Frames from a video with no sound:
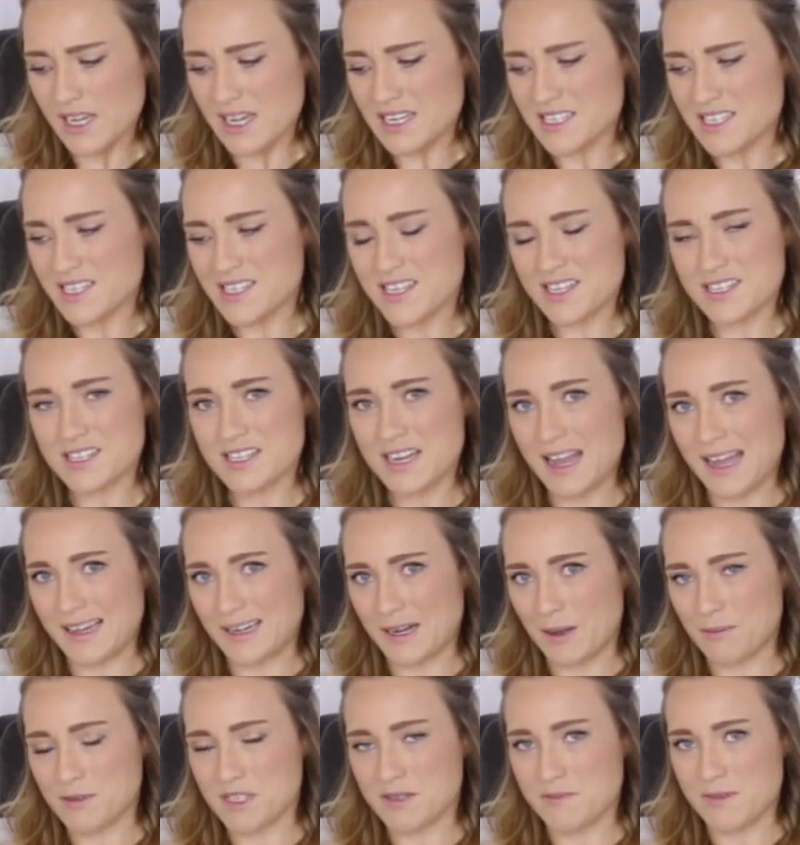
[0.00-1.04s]
doesn't
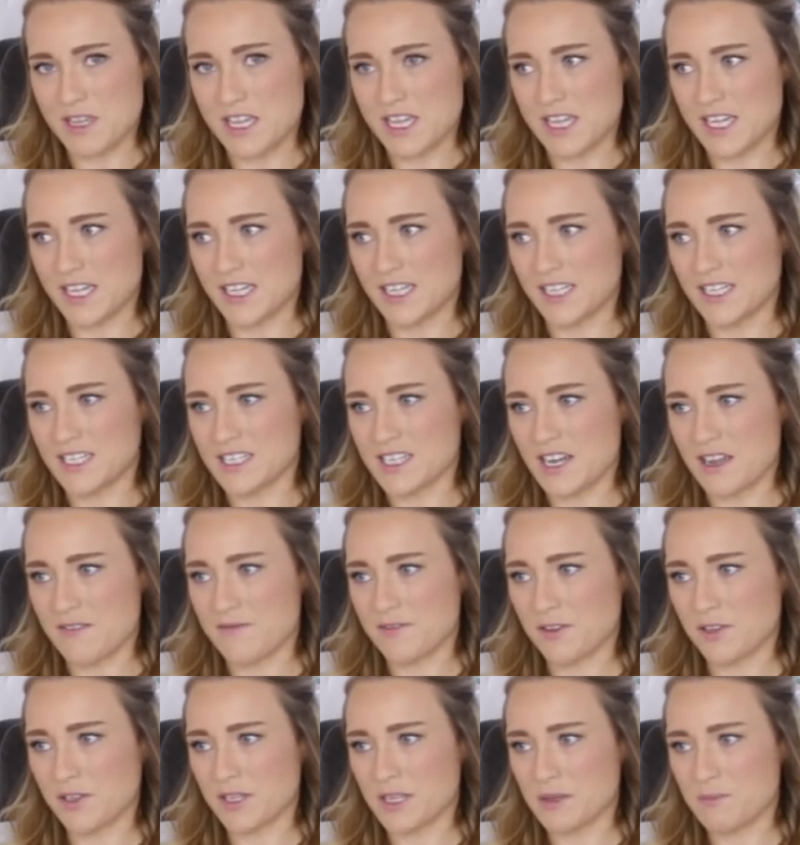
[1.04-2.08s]
add up to me, and I
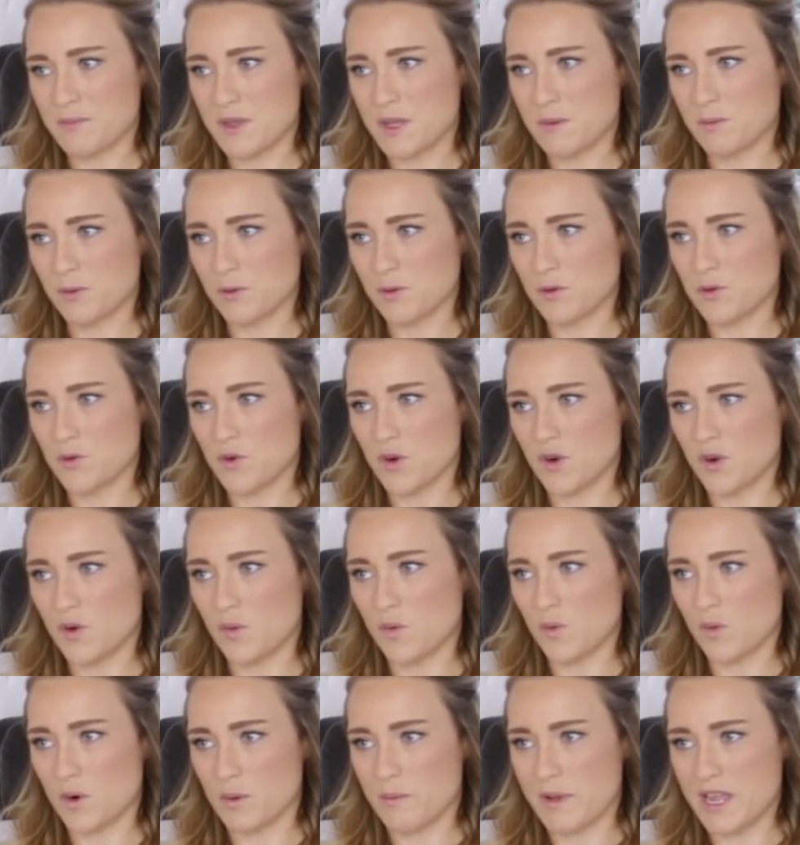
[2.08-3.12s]
feel like people
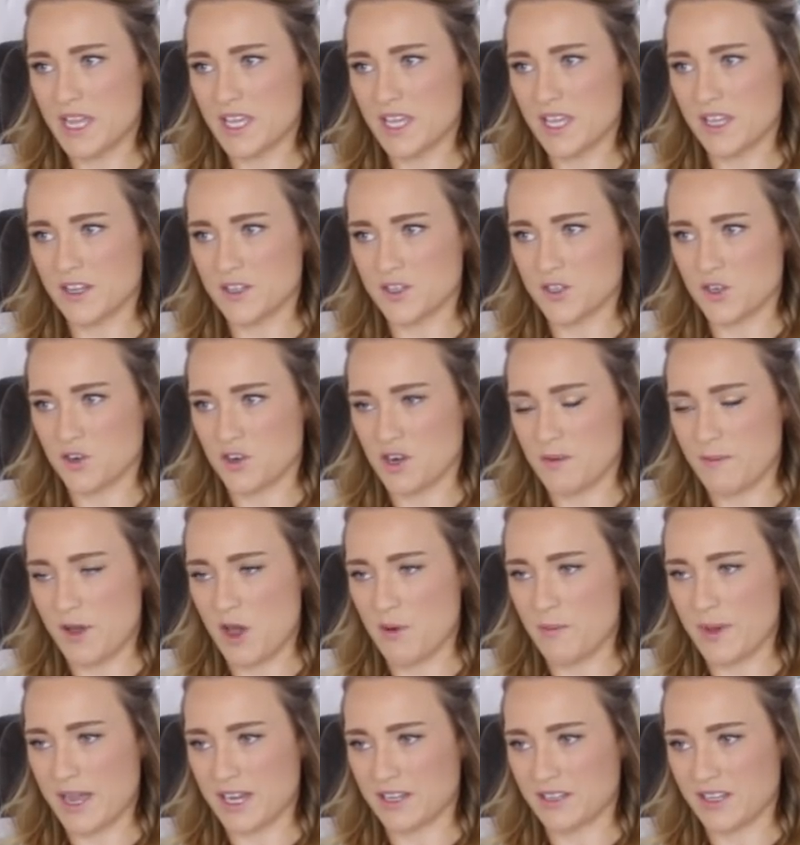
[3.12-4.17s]
who were making a certain
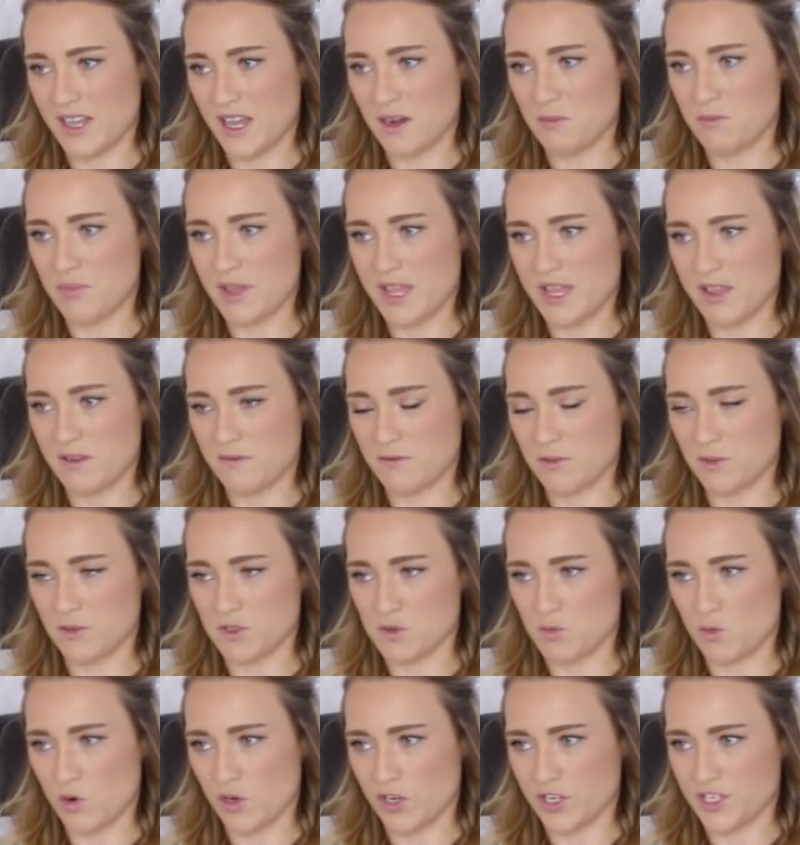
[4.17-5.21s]
amount back then paying for
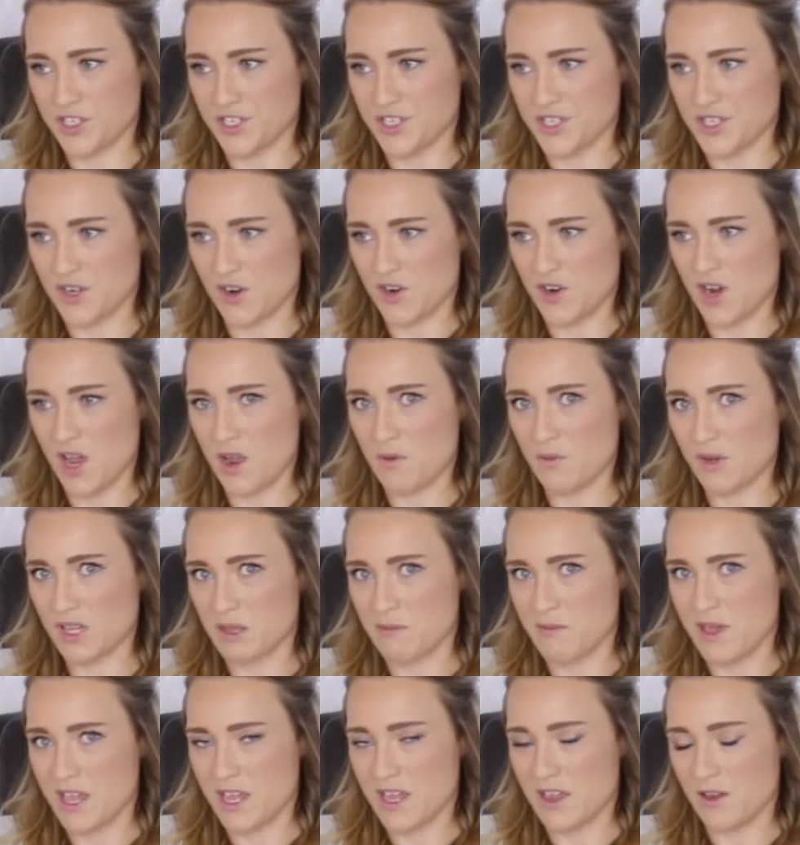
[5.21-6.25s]
those mortgages are not
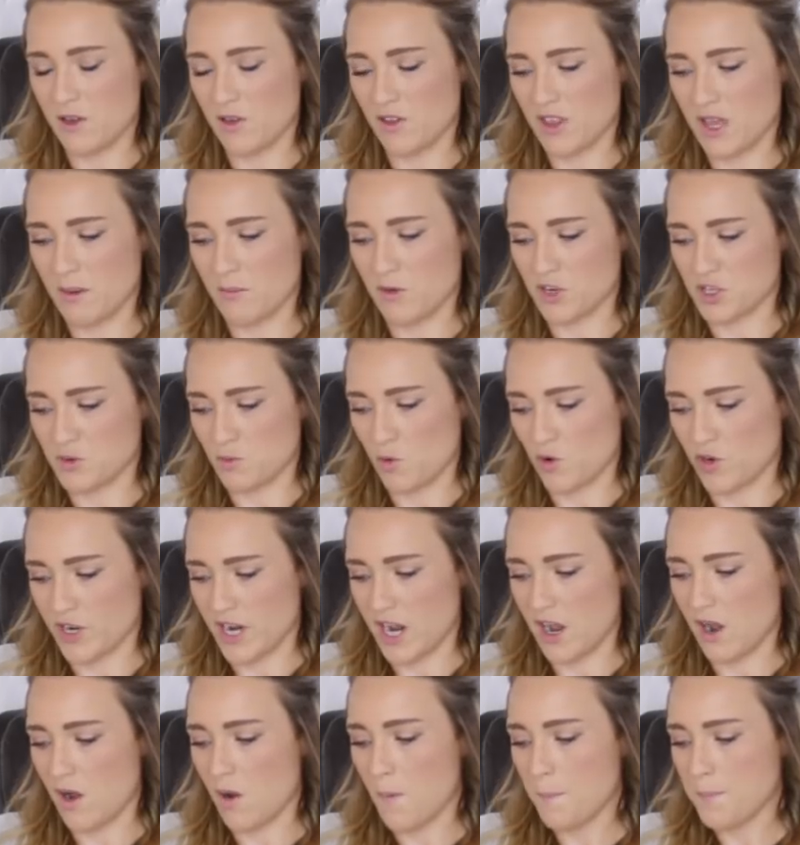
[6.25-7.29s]
really making all that much more
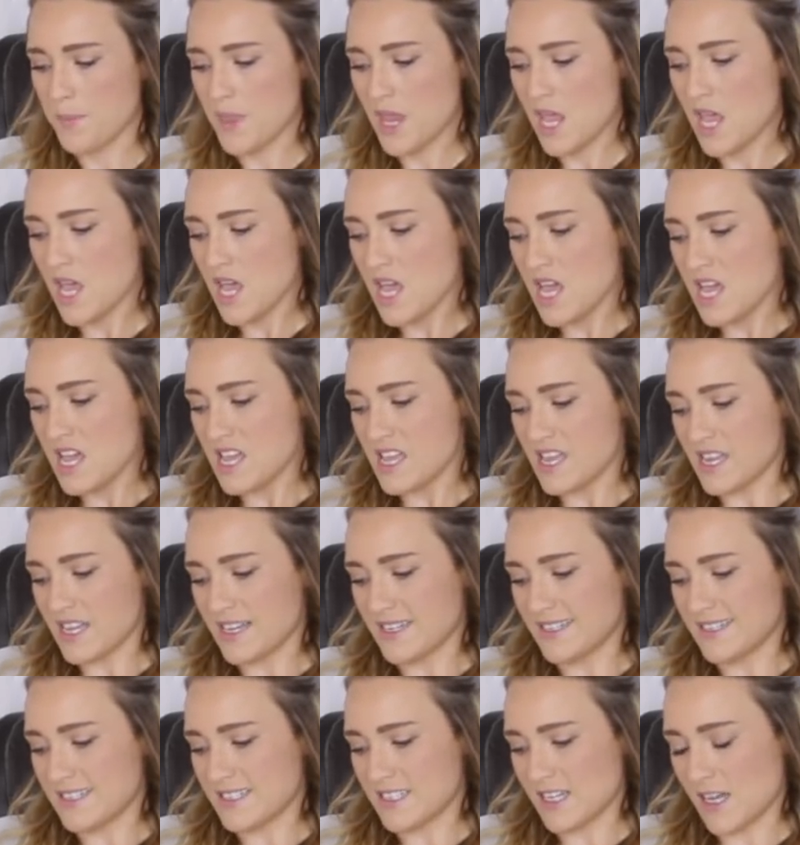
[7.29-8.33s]
now.
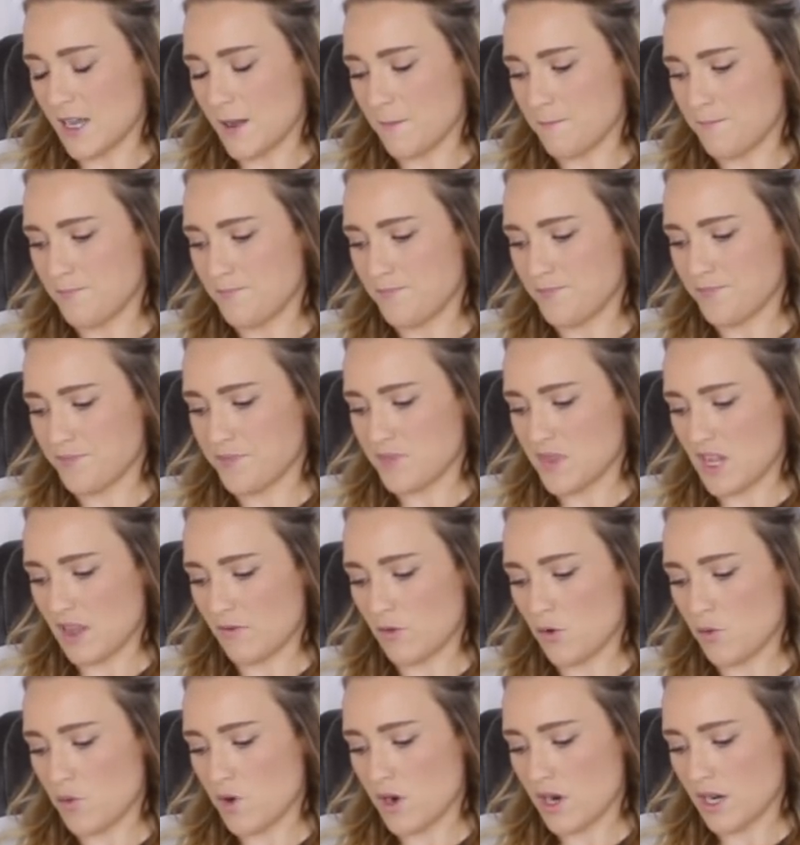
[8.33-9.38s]
And
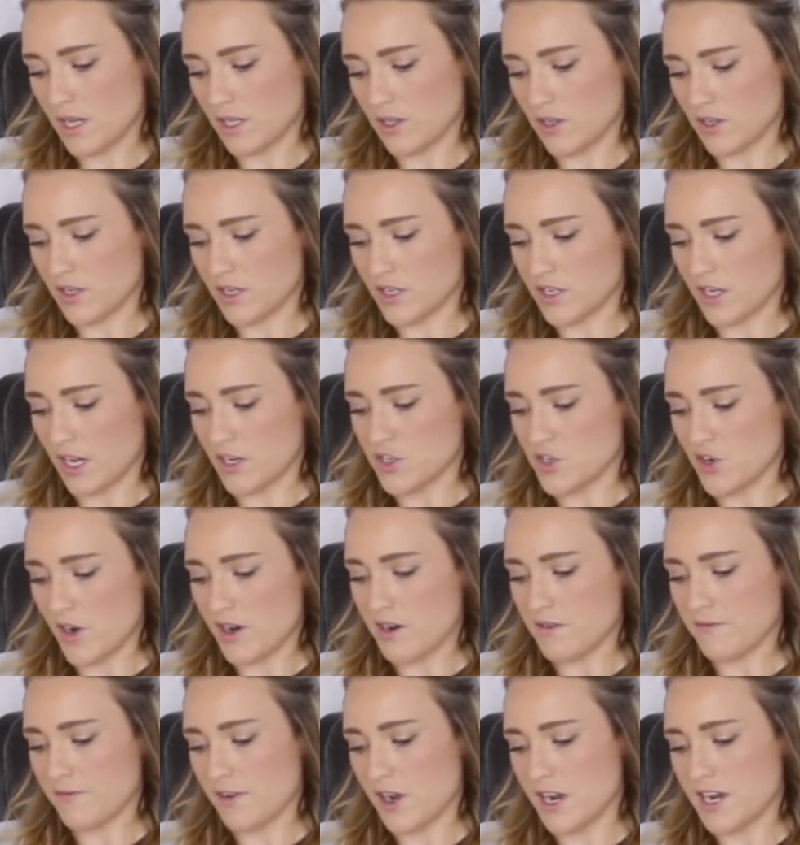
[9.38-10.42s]
everywhere I look, I
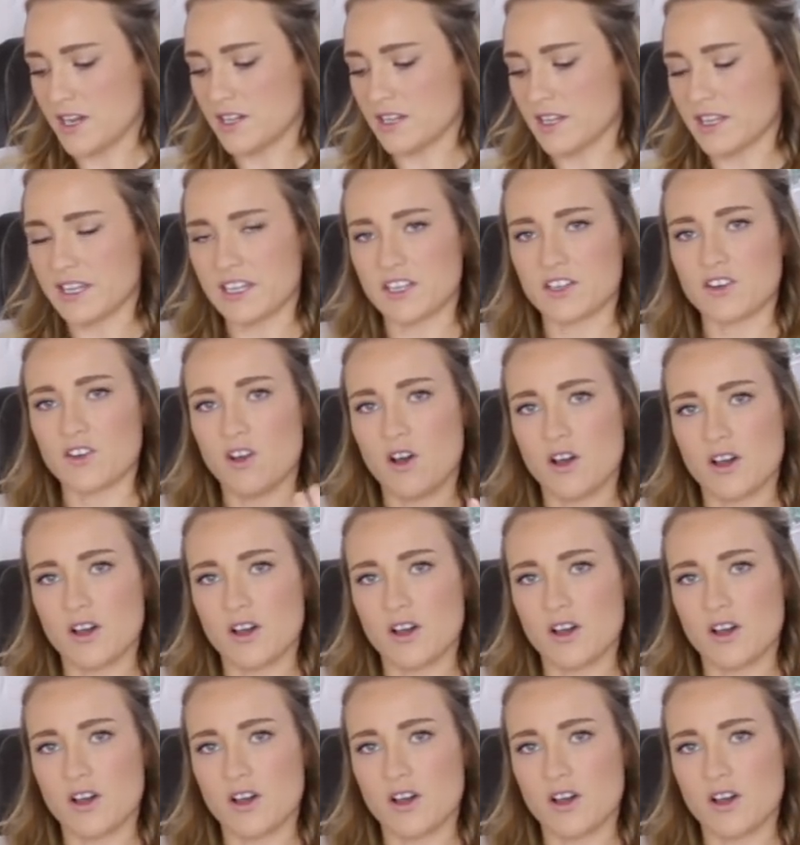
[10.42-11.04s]
try to find like an